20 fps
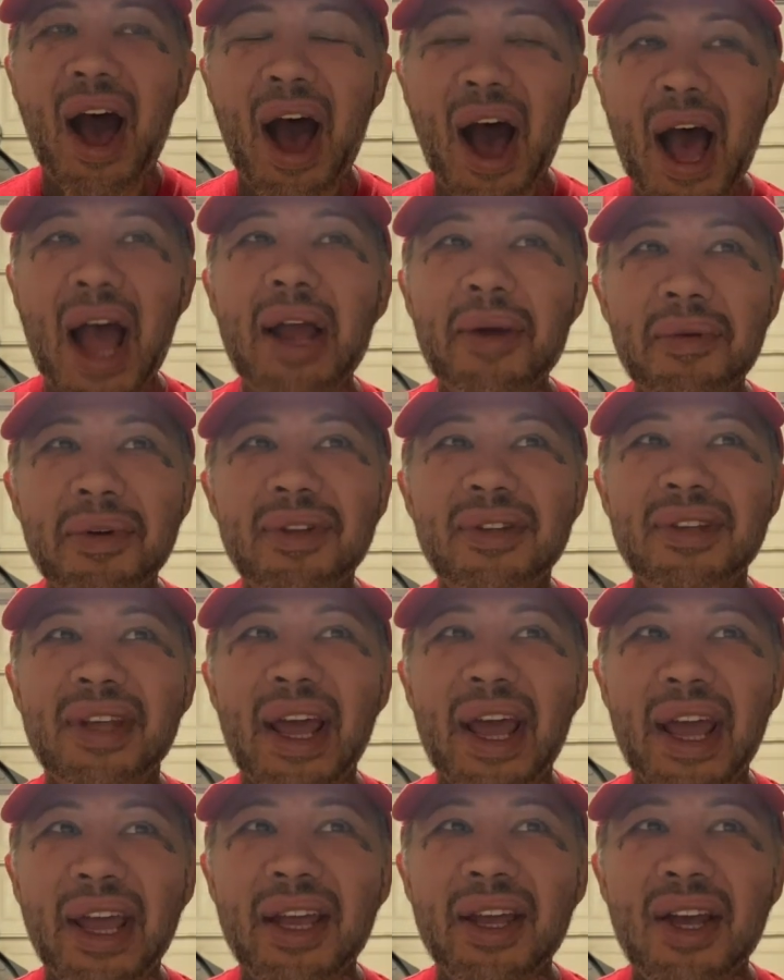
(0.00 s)
I would
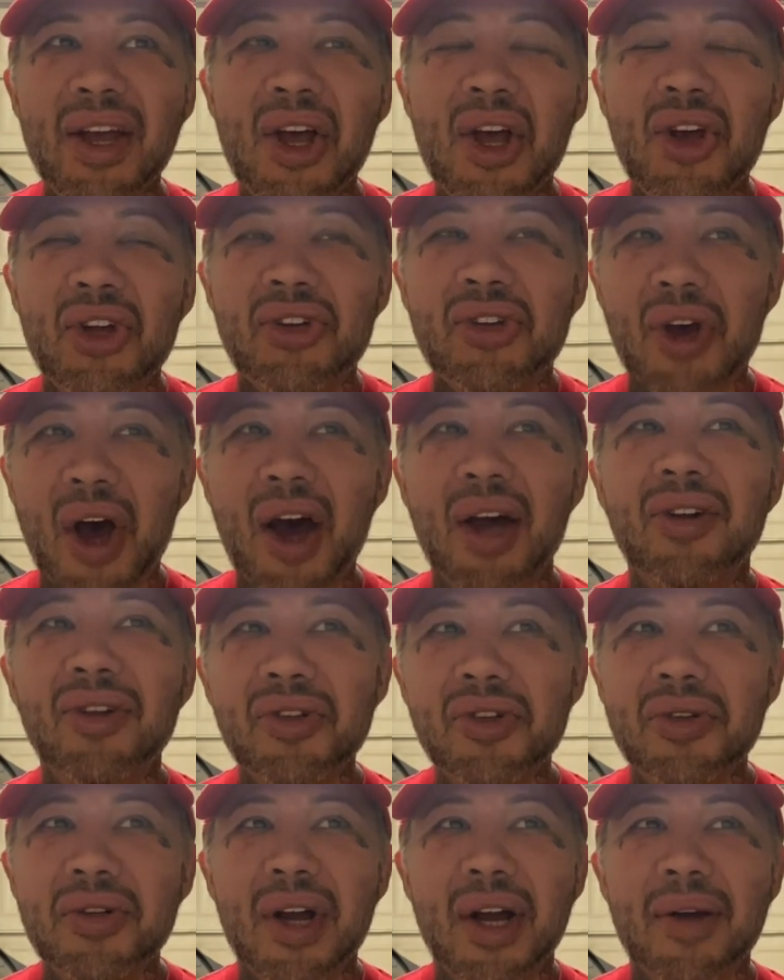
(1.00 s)
say
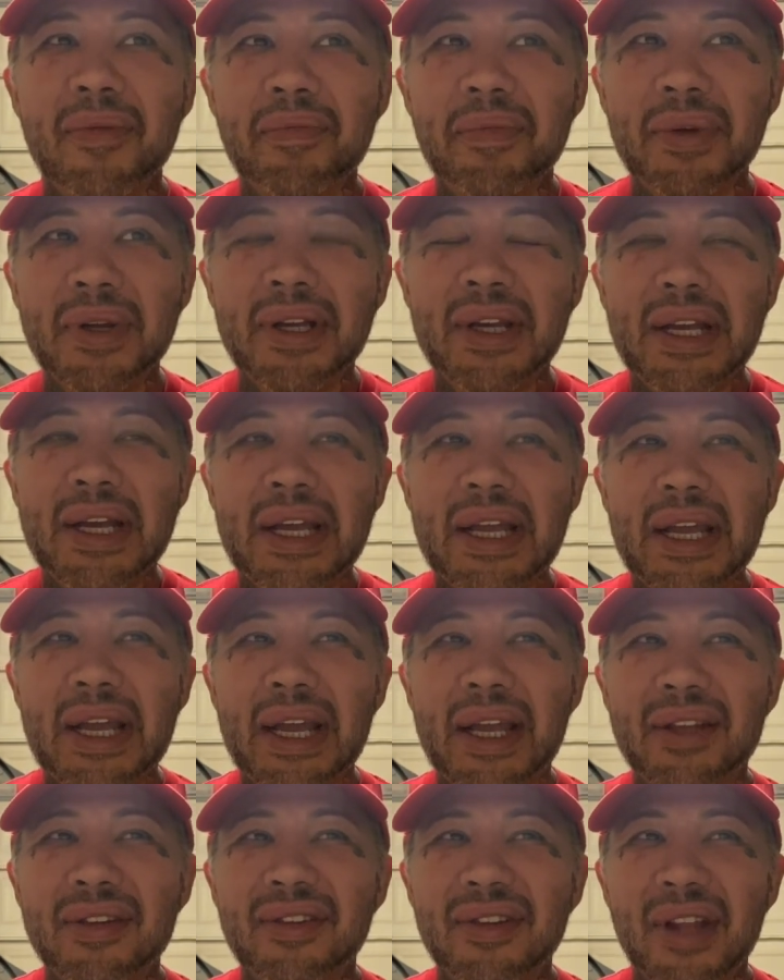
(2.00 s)
Donald Trump
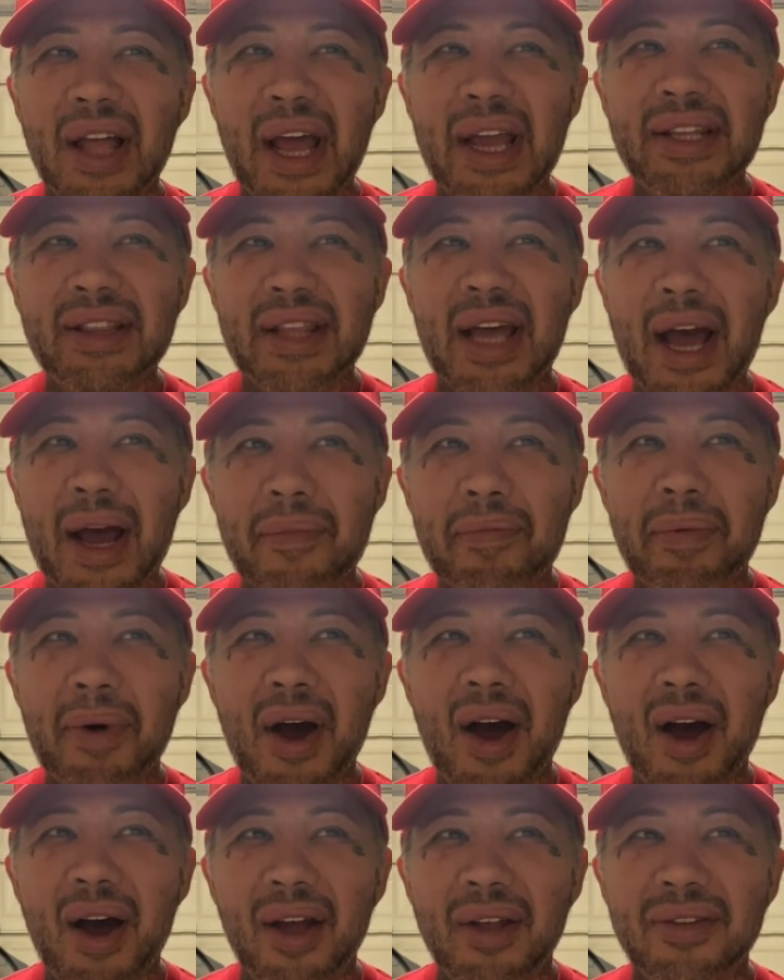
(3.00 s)
is like that
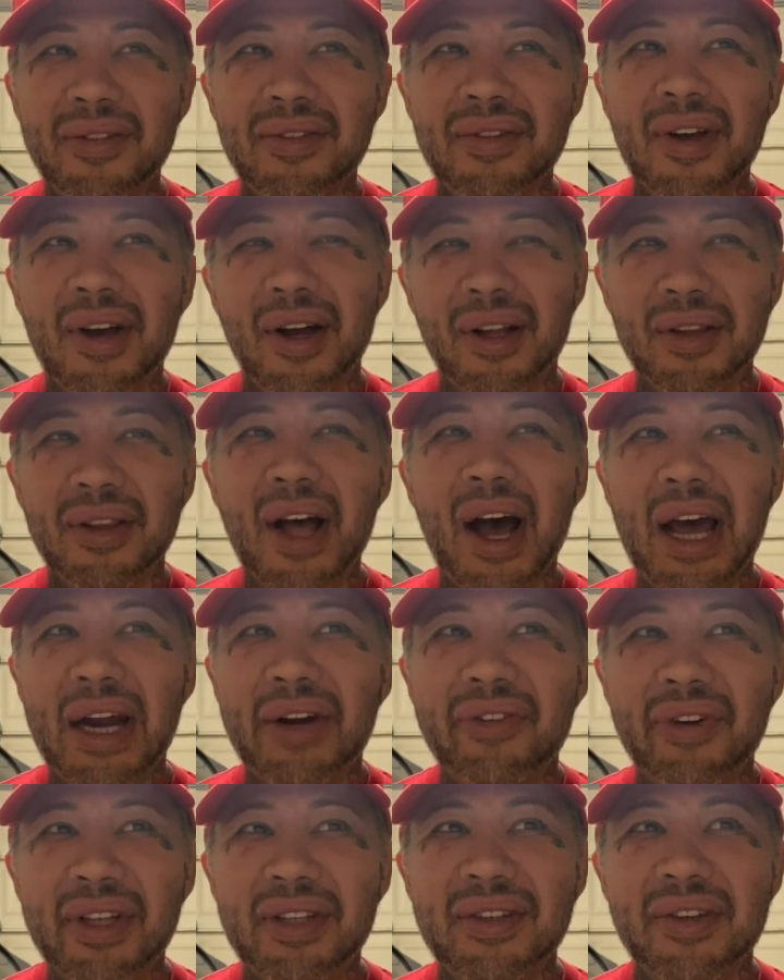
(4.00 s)
boss a lot
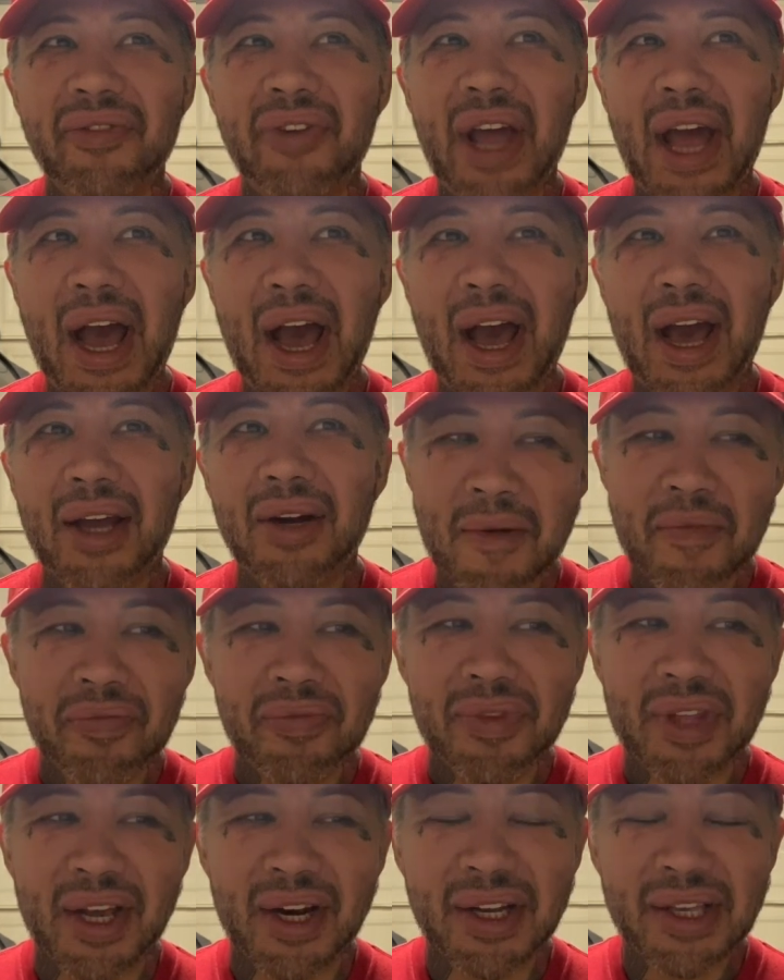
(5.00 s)
of us have had
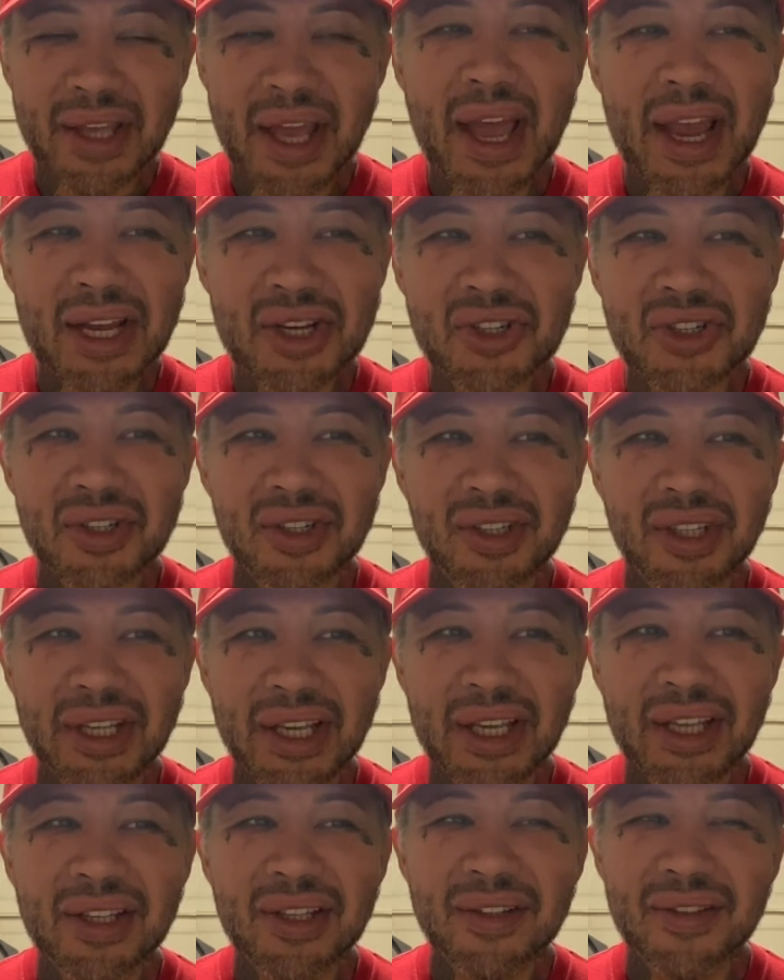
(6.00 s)
that
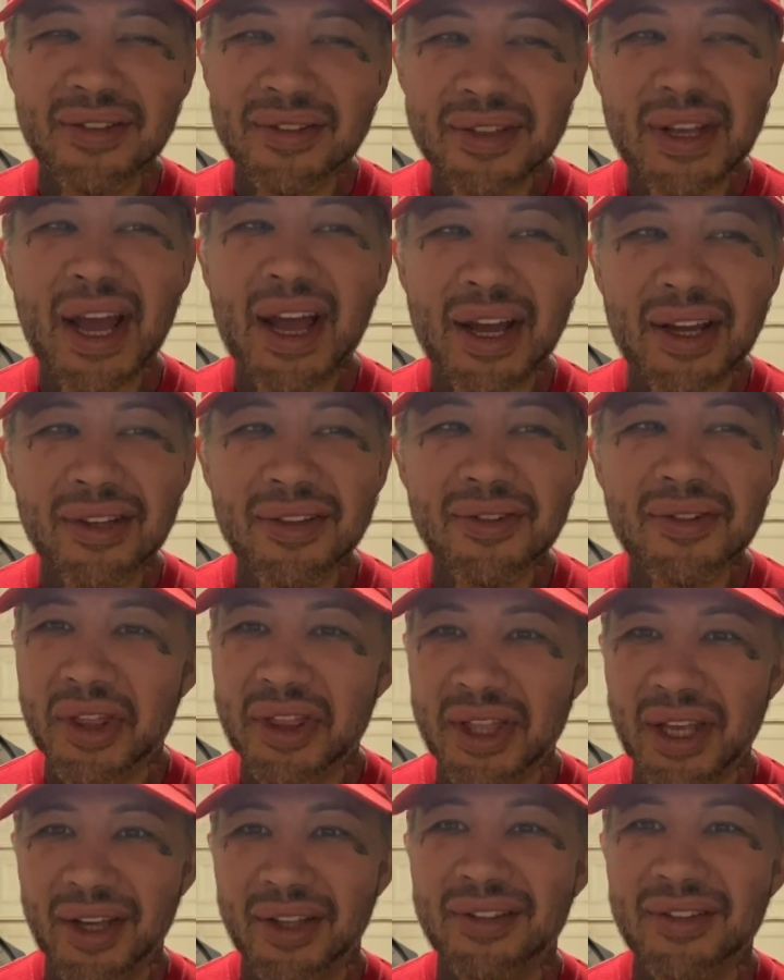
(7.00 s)
occasionally says
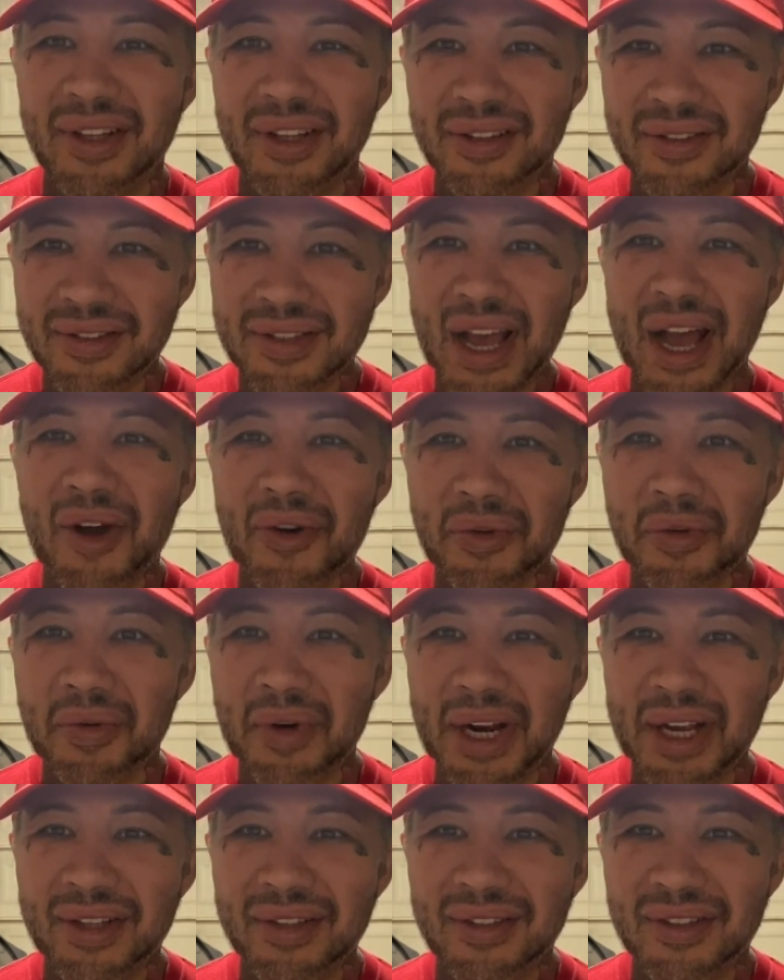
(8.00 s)
things that sound
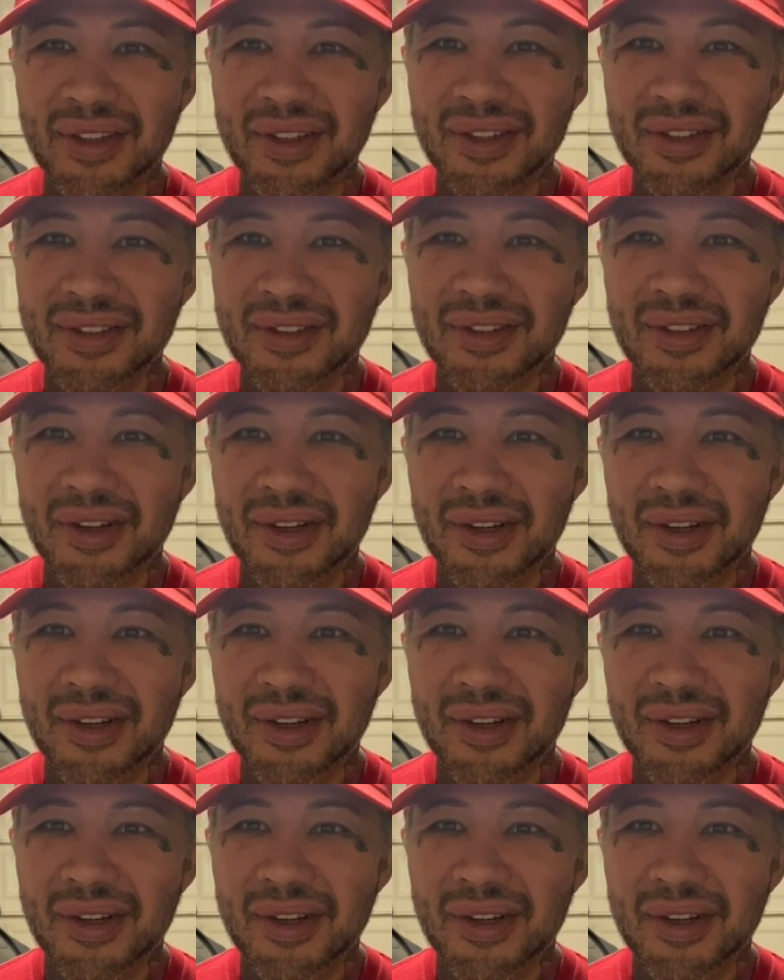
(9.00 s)
racist,